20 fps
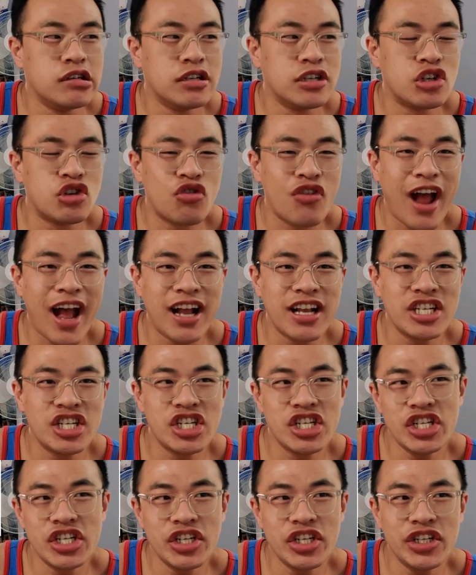
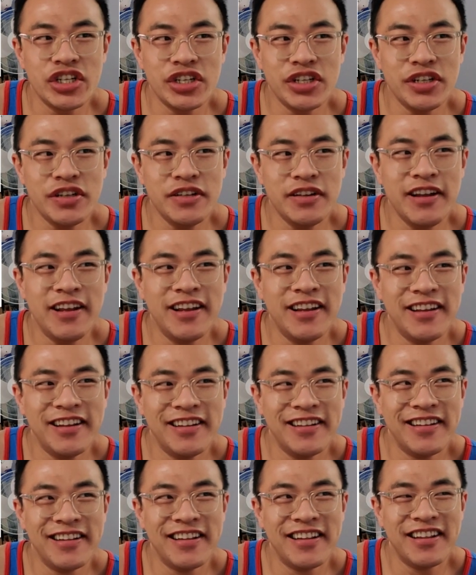traction.
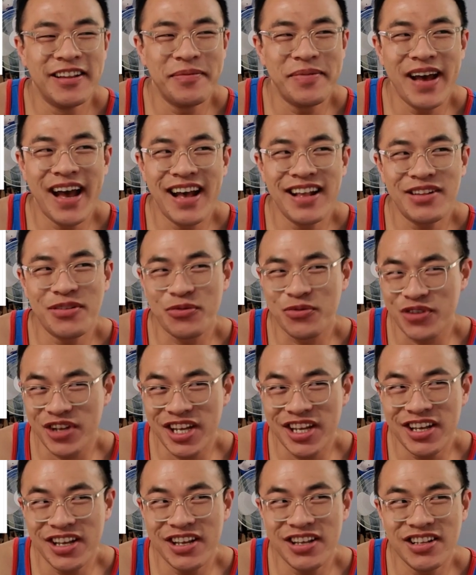The past
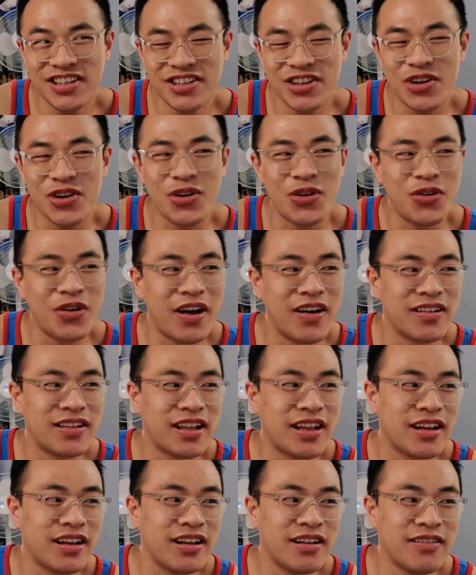week, so I was
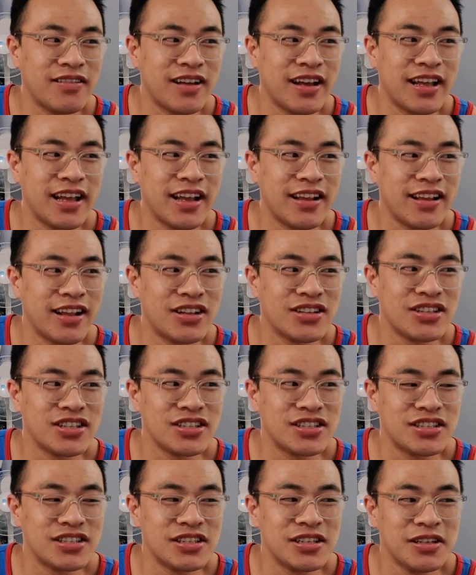like, oh, I guess I'll
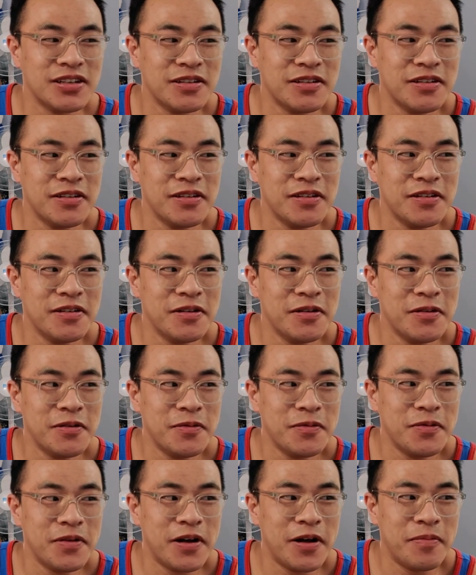just
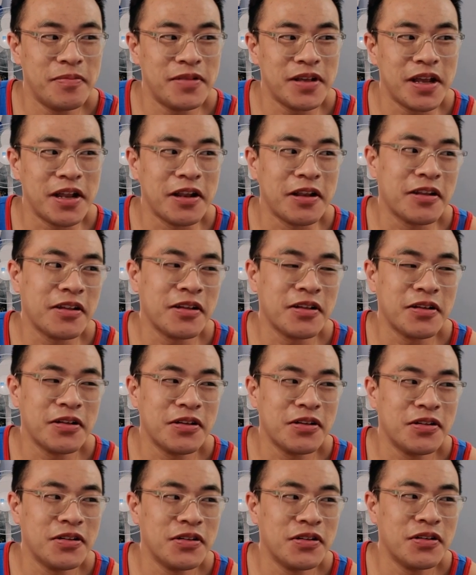update
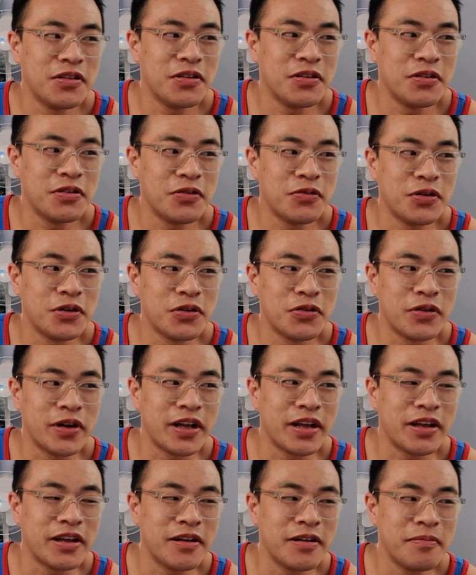real
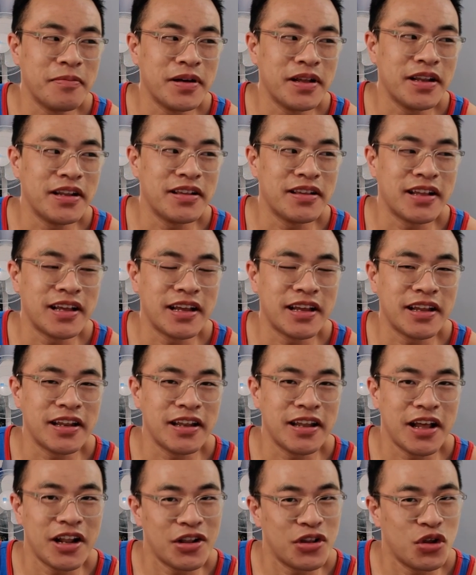quick, but it's like
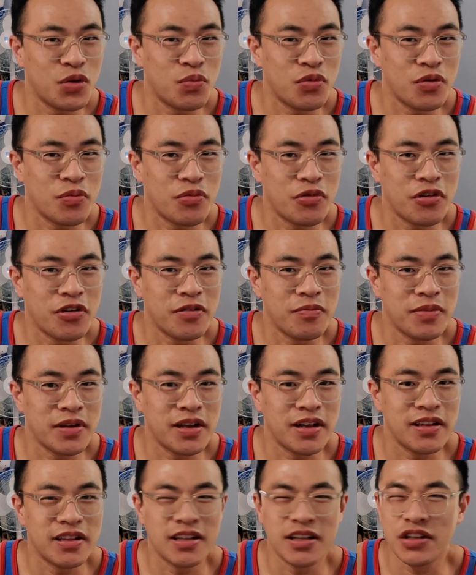not super important
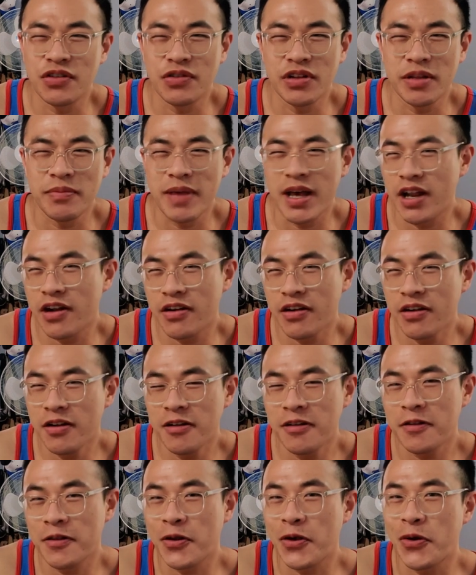because it doesn't really matter.
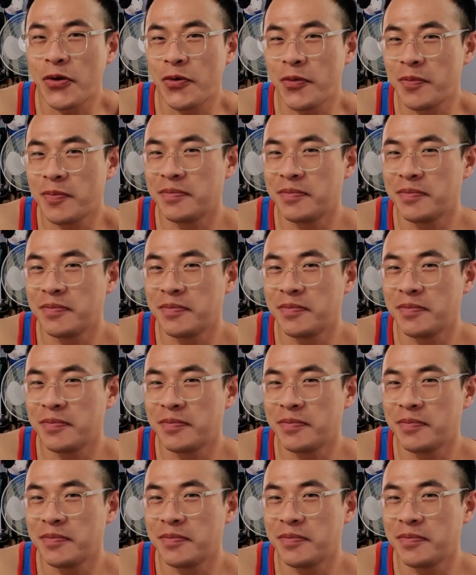So,